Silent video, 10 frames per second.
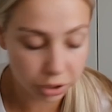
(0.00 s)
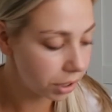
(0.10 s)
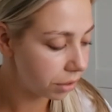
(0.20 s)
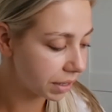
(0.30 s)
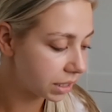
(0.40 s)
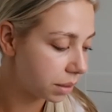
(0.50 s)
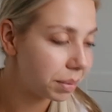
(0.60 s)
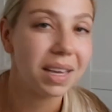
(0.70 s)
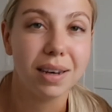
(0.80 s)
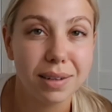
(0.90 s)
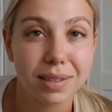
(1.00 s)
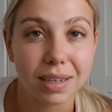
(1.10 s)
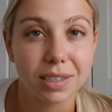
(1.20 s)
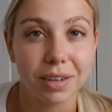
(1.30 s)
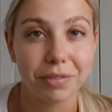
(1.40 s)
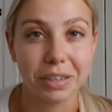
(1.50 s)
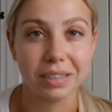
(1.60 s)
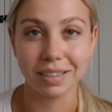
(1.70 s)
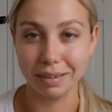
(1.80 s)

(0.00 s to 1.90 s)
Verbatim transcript: I'll show you the rest of the bikinis actually first.